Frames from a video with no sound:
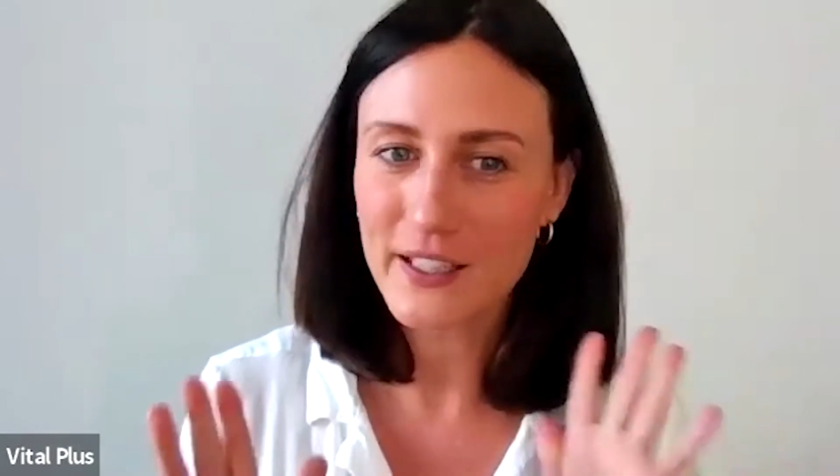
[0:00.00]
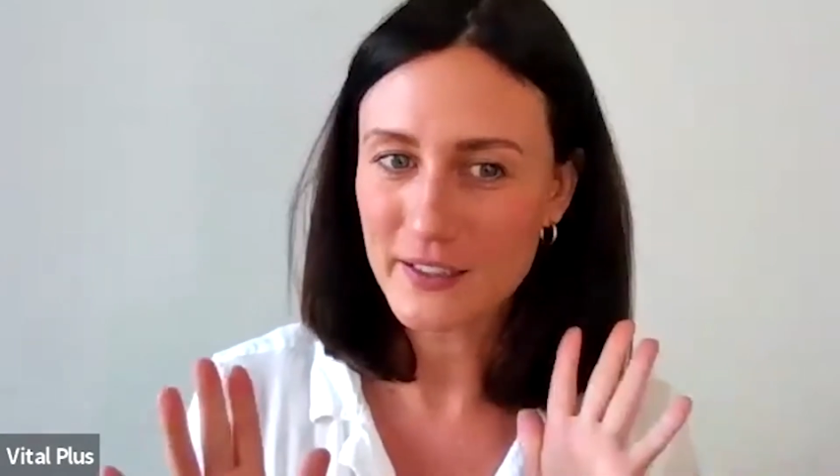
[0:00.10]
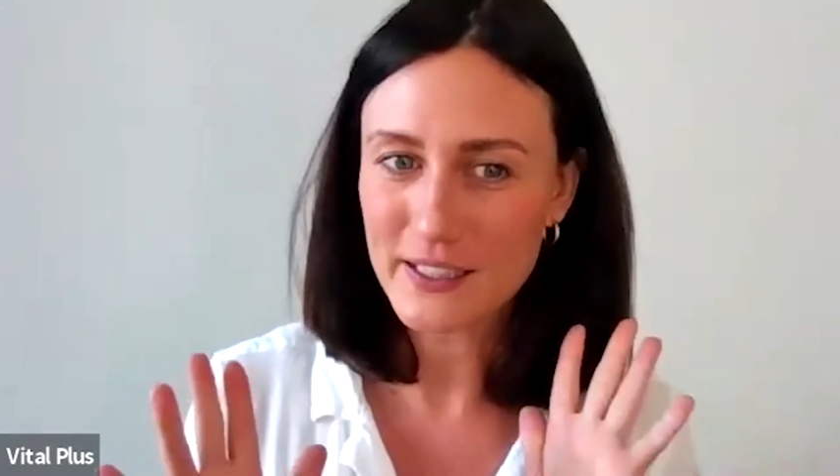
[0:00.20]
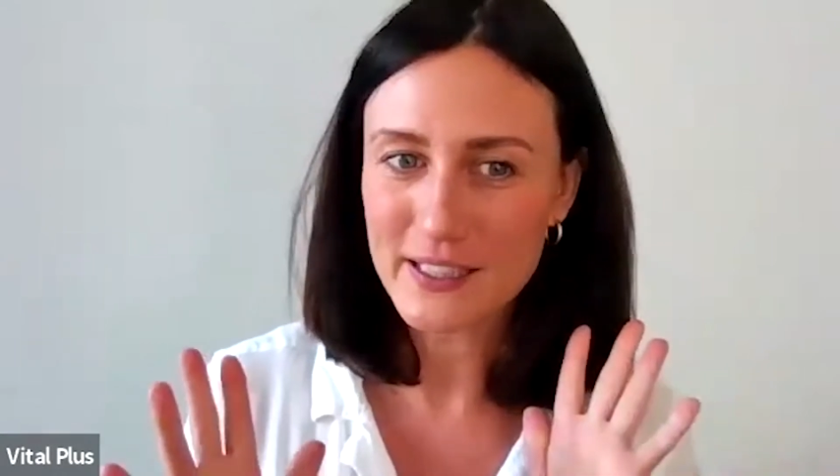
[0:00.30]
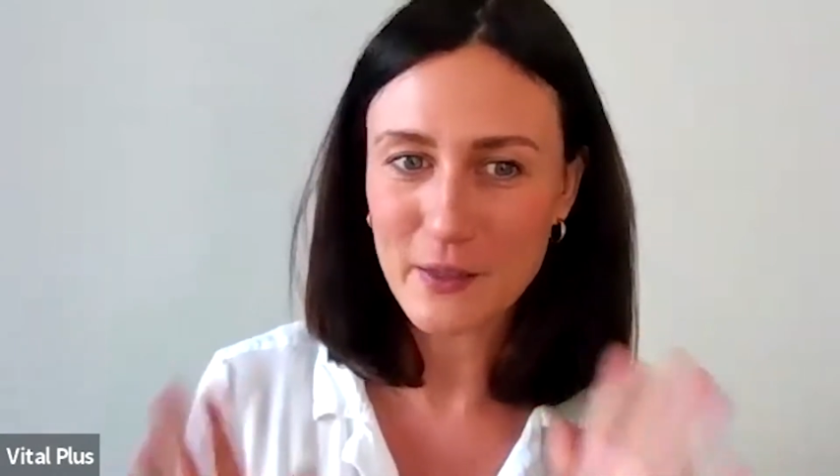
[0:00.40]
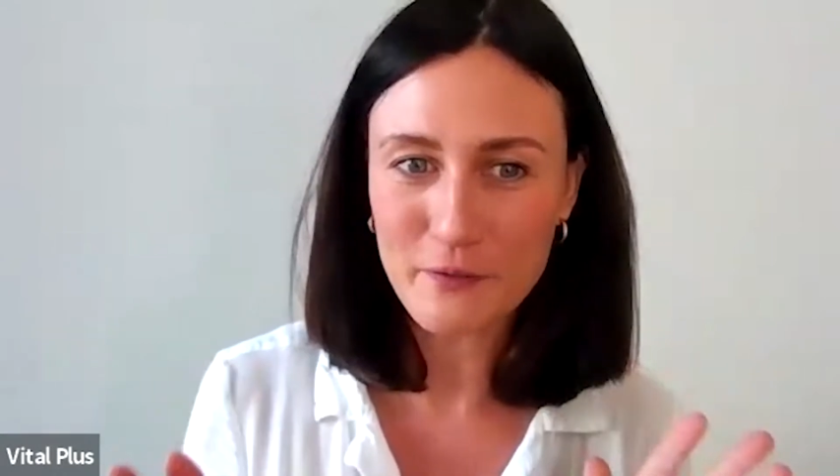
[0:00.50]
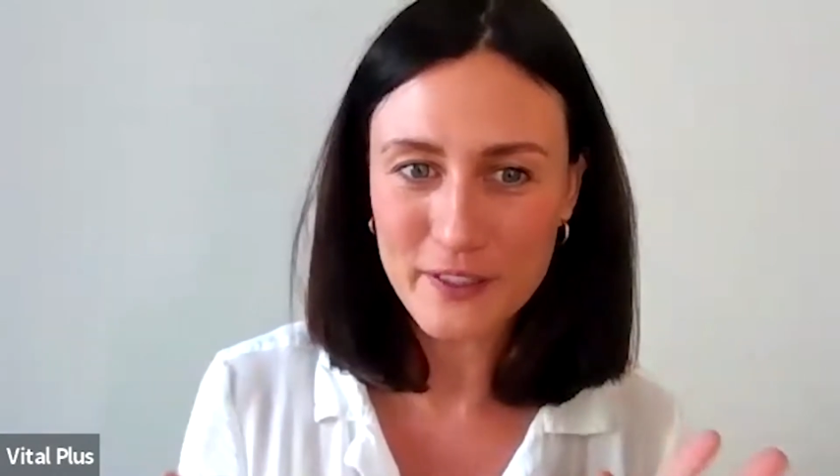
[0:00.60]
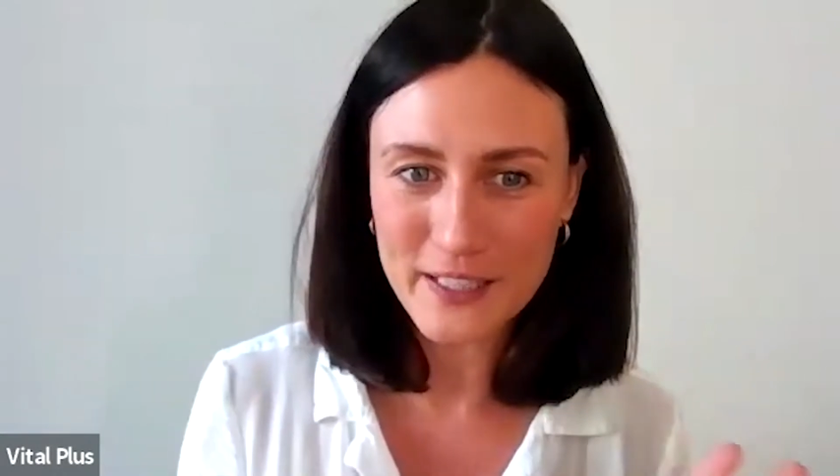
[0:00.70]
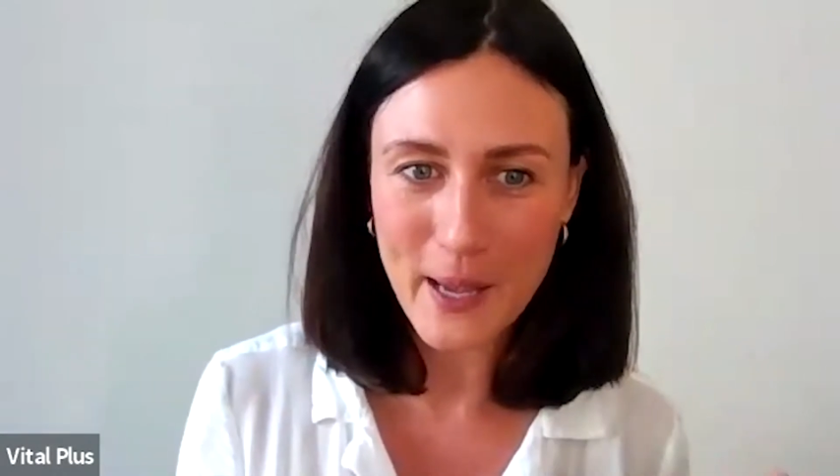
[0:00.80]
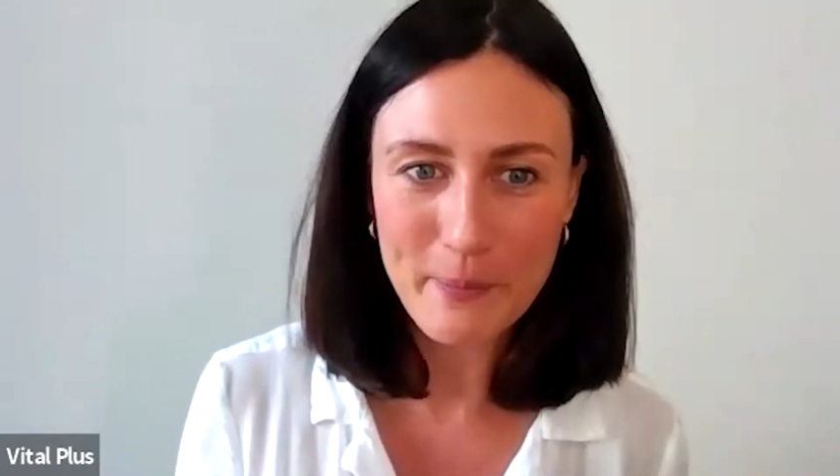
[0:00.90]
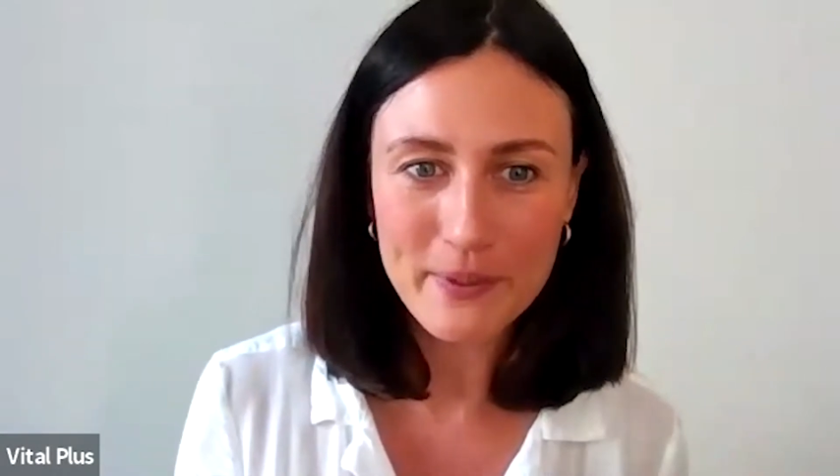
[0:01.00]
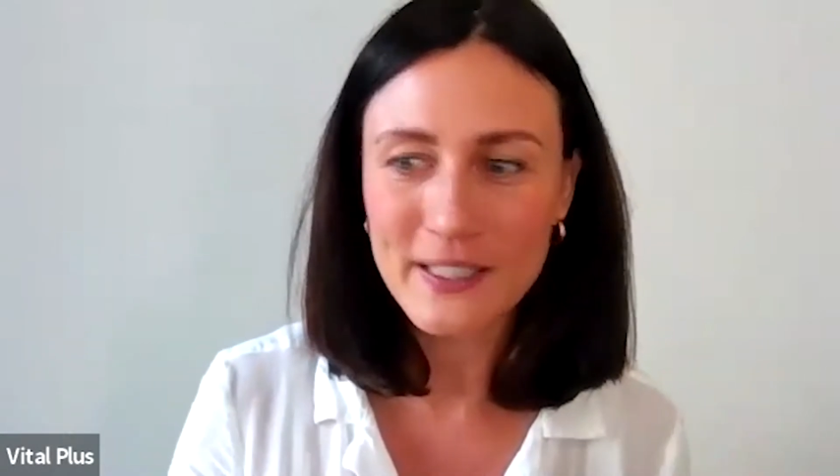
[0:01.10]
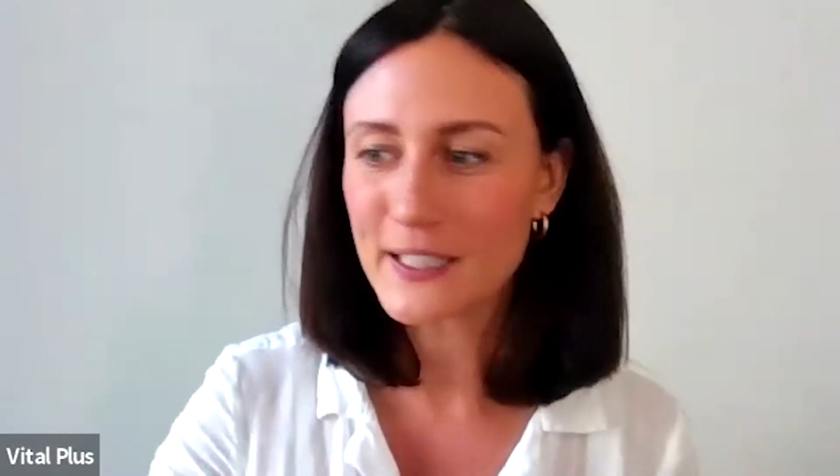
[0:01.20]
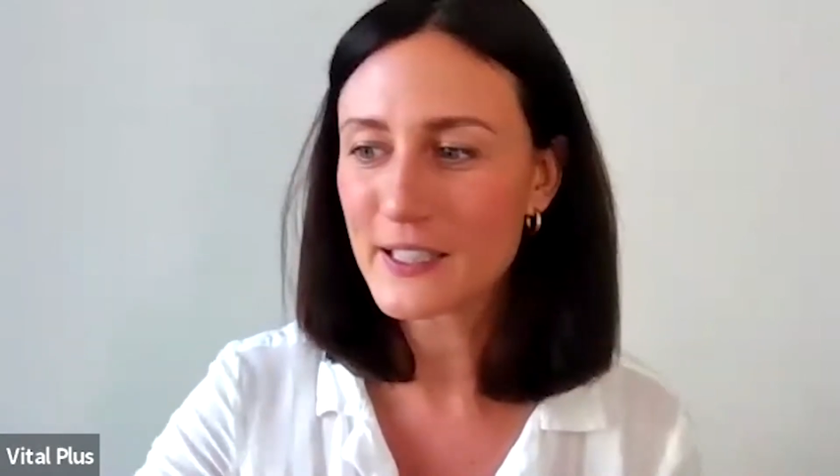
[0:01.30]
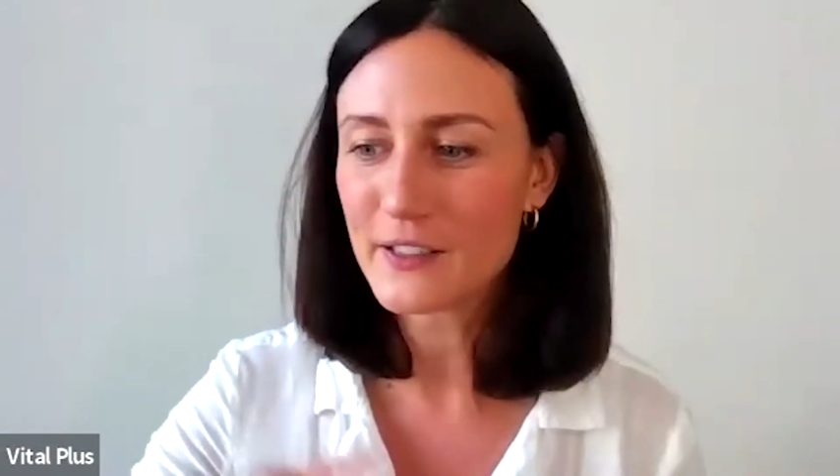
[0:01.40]
there's something
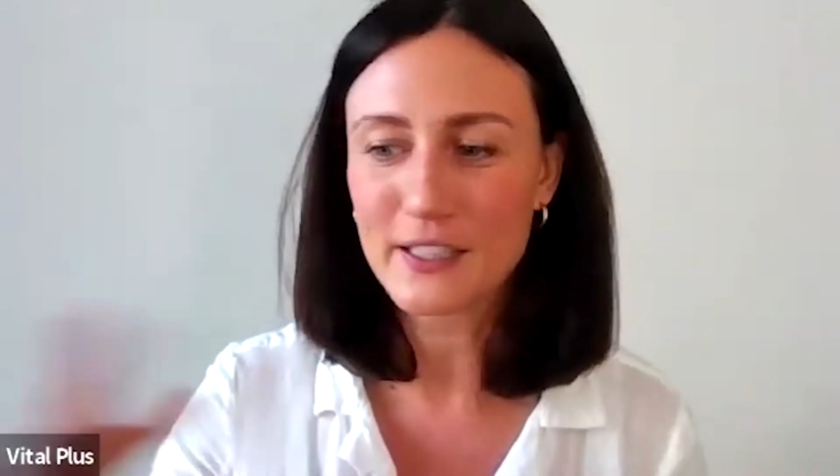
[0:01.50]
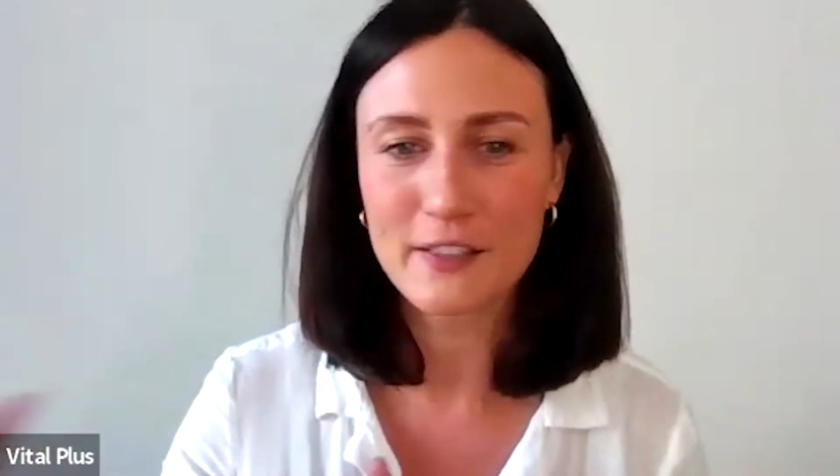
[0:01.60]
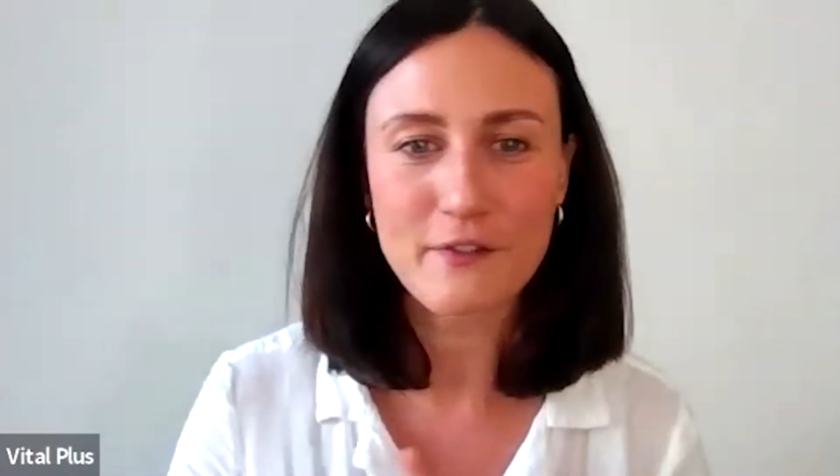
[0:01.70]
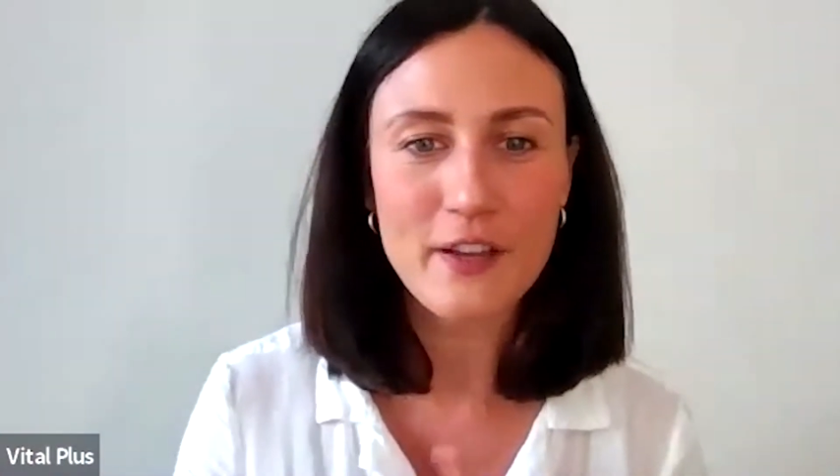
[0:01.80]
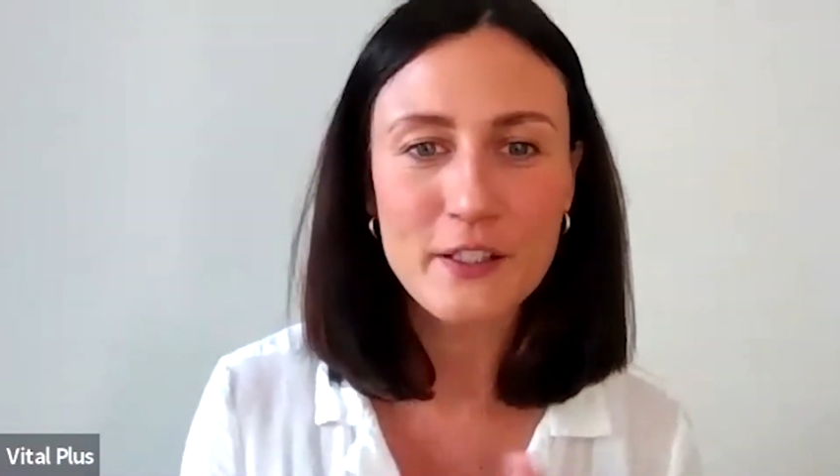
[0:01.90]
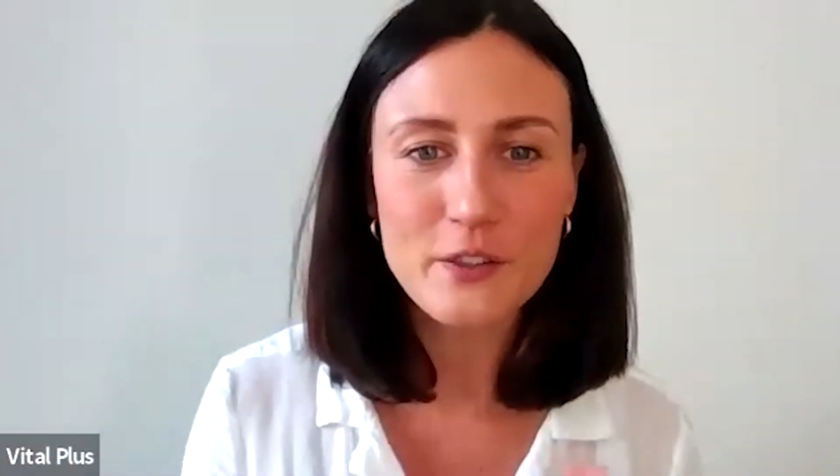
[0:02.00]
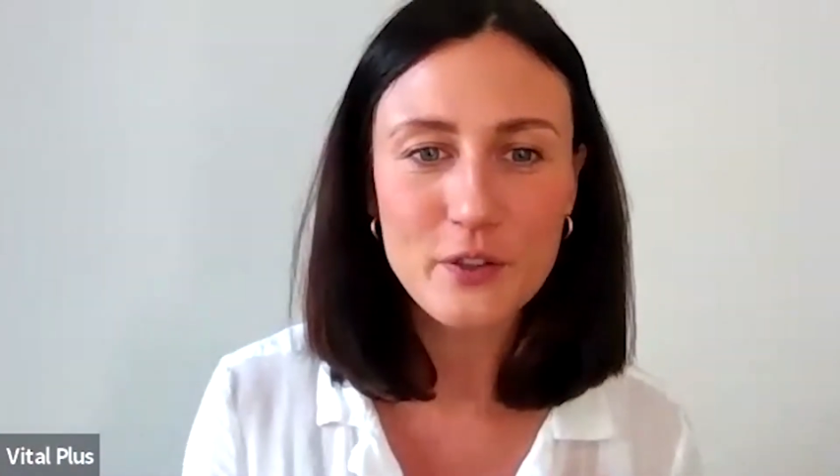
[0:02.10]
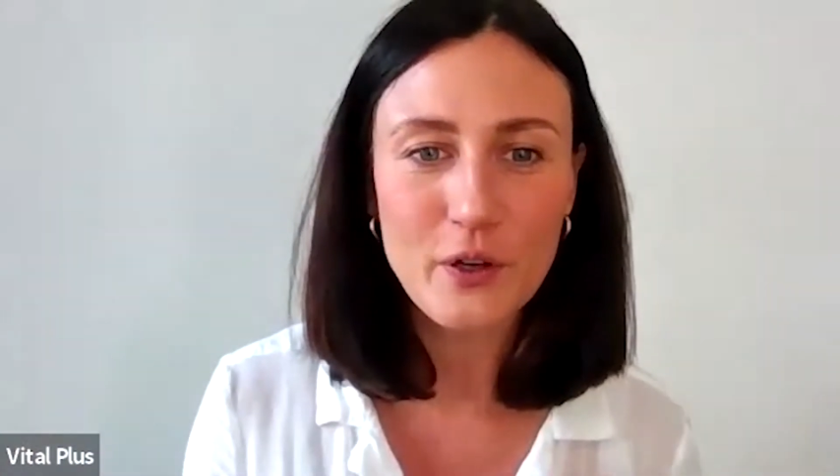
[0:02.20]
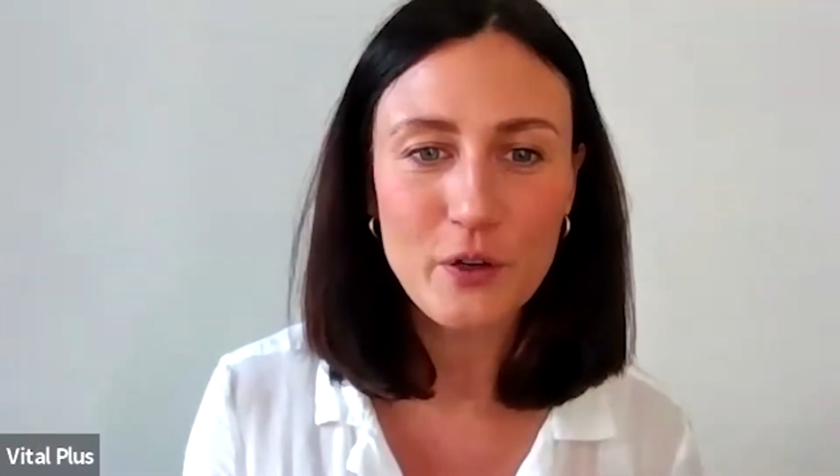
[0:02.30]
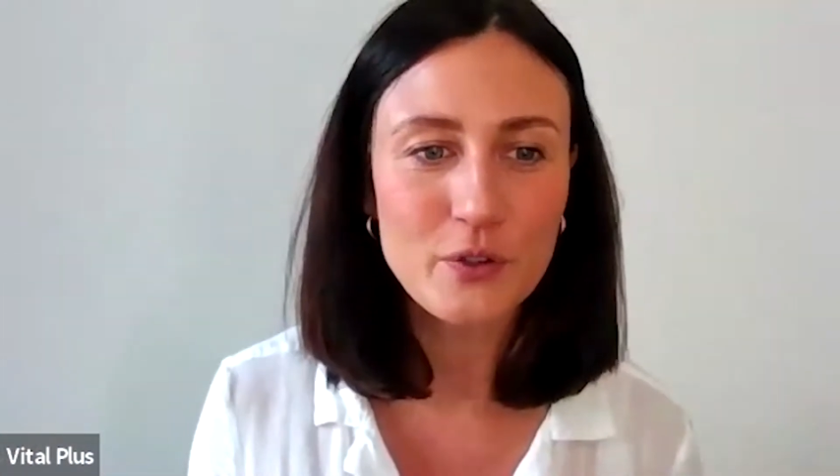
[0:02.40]
happening, there's an event to go